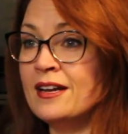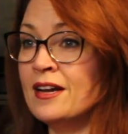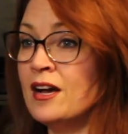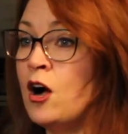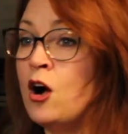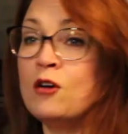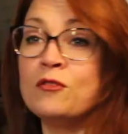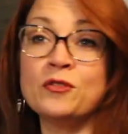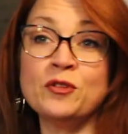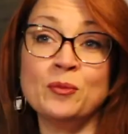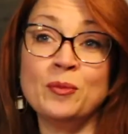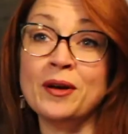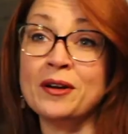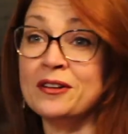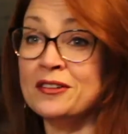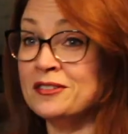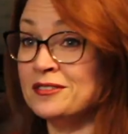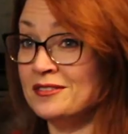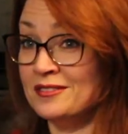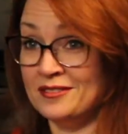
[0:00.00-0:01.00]
all for the
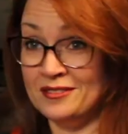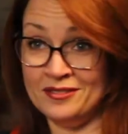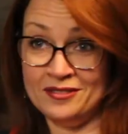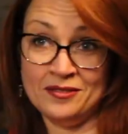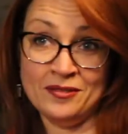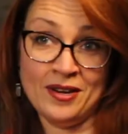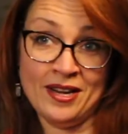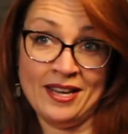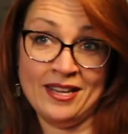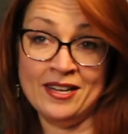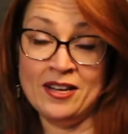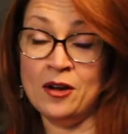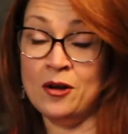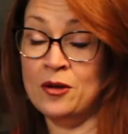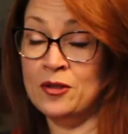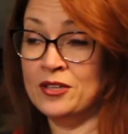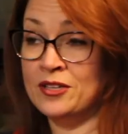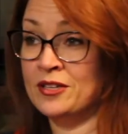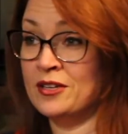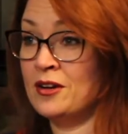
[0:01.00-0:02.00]
better, right?
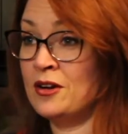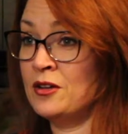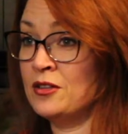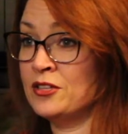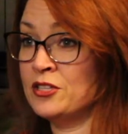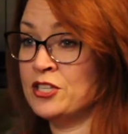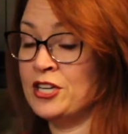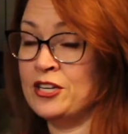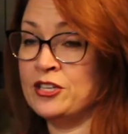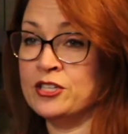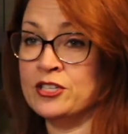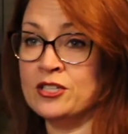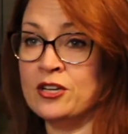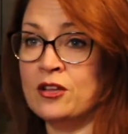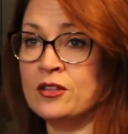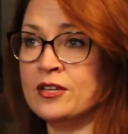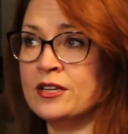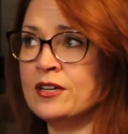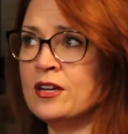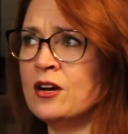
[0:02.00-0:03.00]
All the changes,
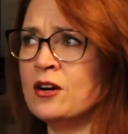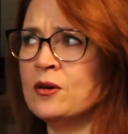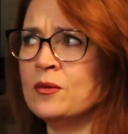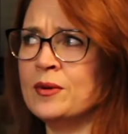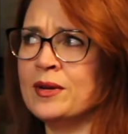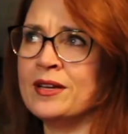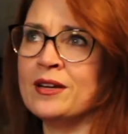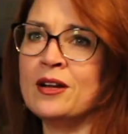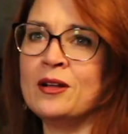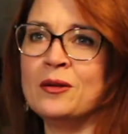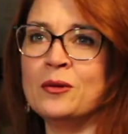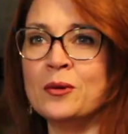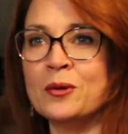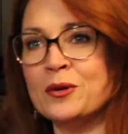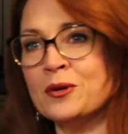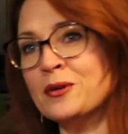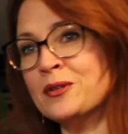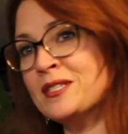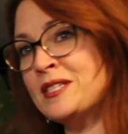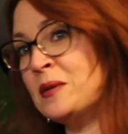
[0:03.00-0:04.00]
we can all
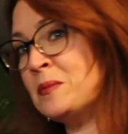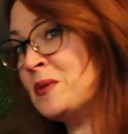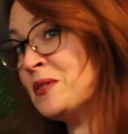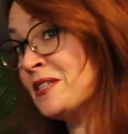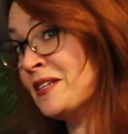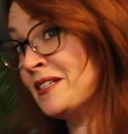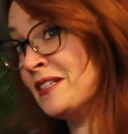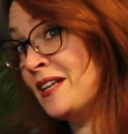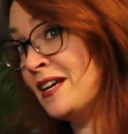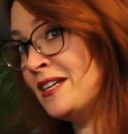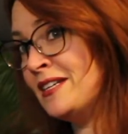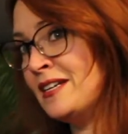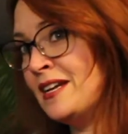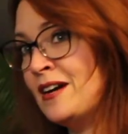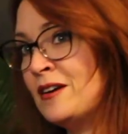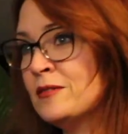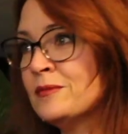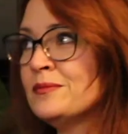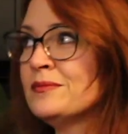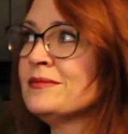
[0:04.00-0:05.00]
order samples online
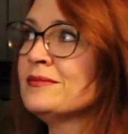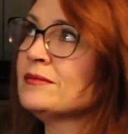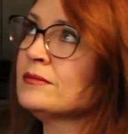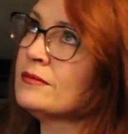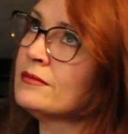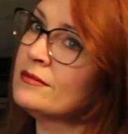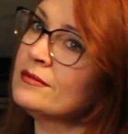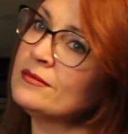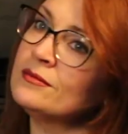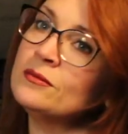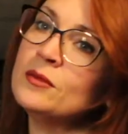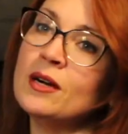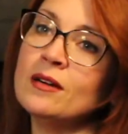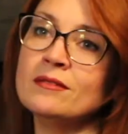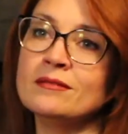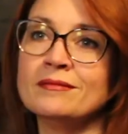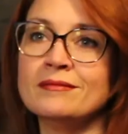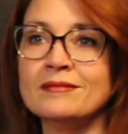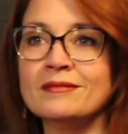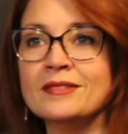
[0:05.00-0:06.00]
now.
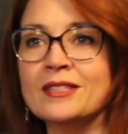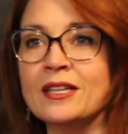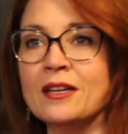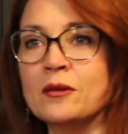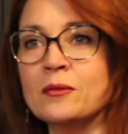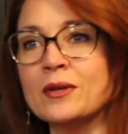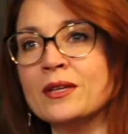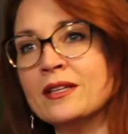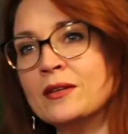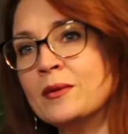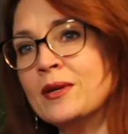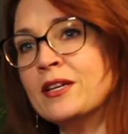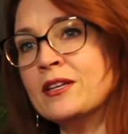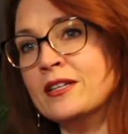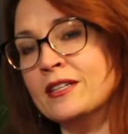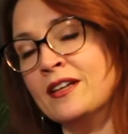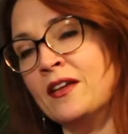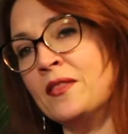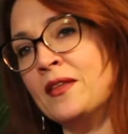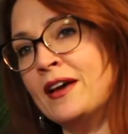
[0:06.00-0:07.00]
Well, really we could
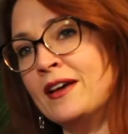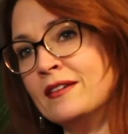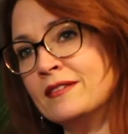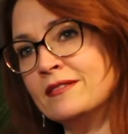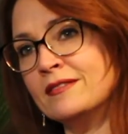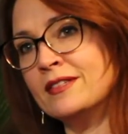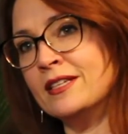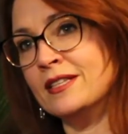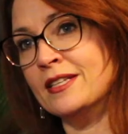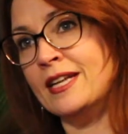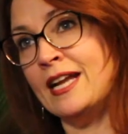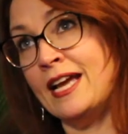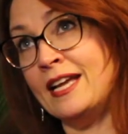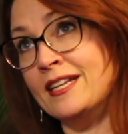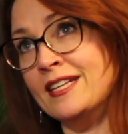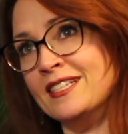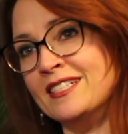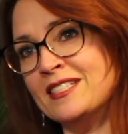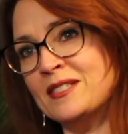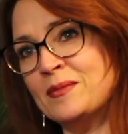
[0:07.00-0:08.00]
have done that in the
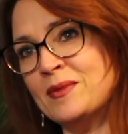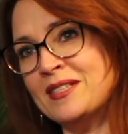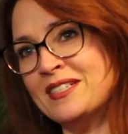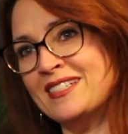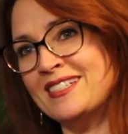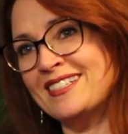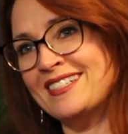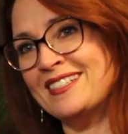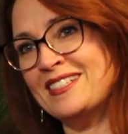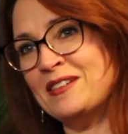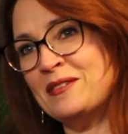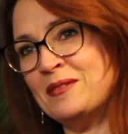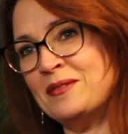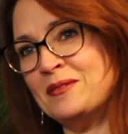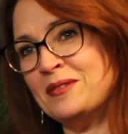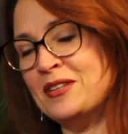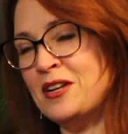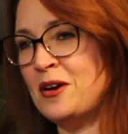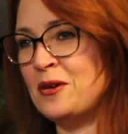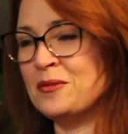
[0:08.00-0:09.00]
90s, but
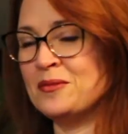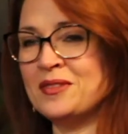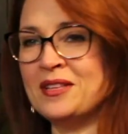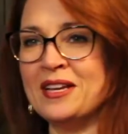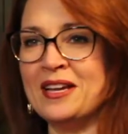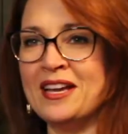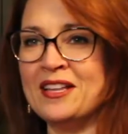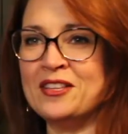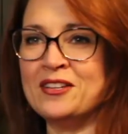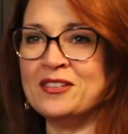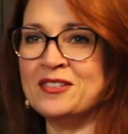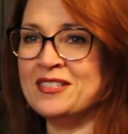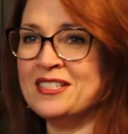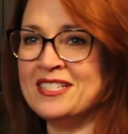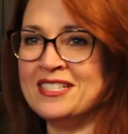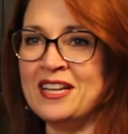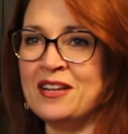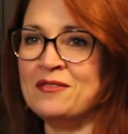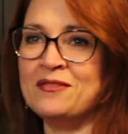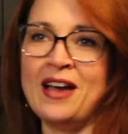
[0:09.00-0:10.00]
no, they had their
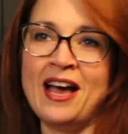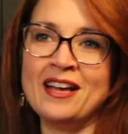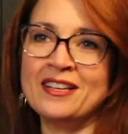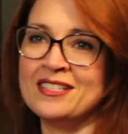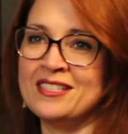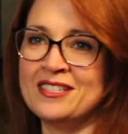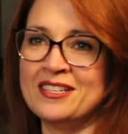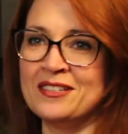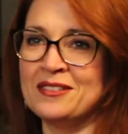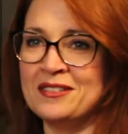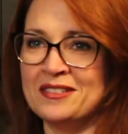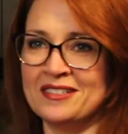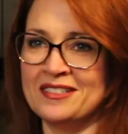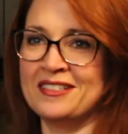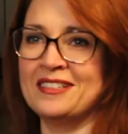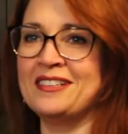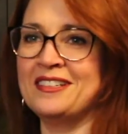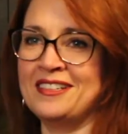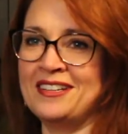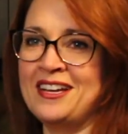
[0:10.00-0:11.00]
steadfast
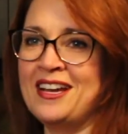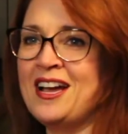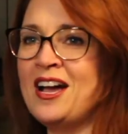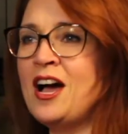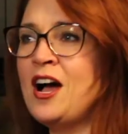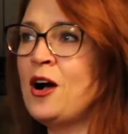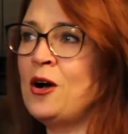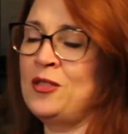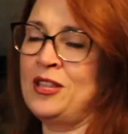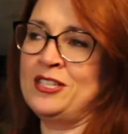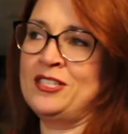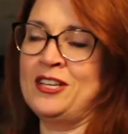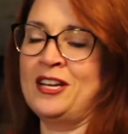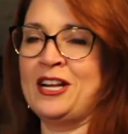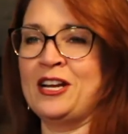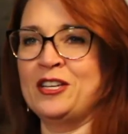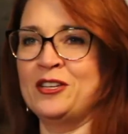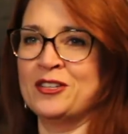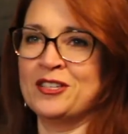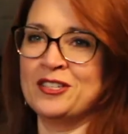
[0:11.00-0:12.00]
well, that's not
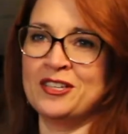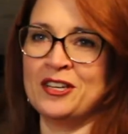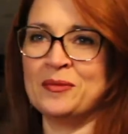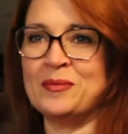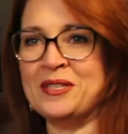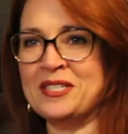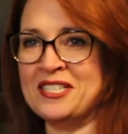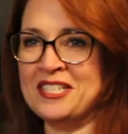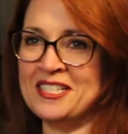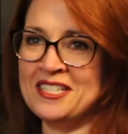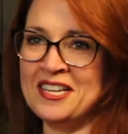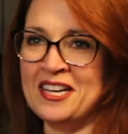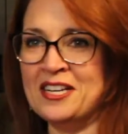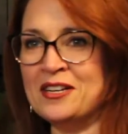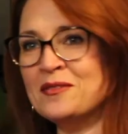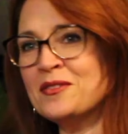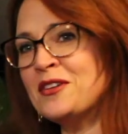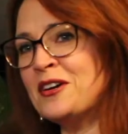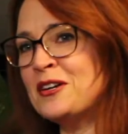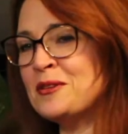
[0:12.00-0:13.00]
how you conduct business kind
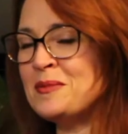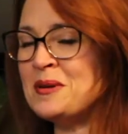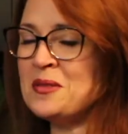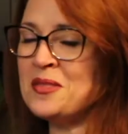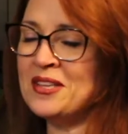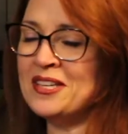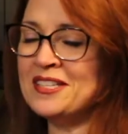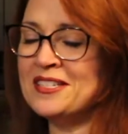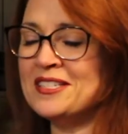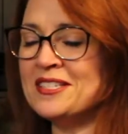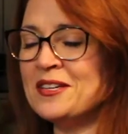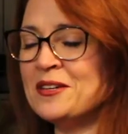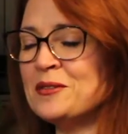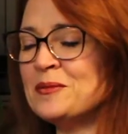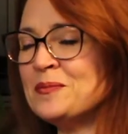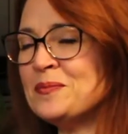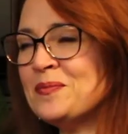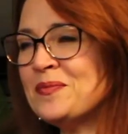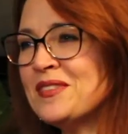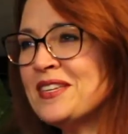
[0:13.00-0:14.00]
of thought about things. So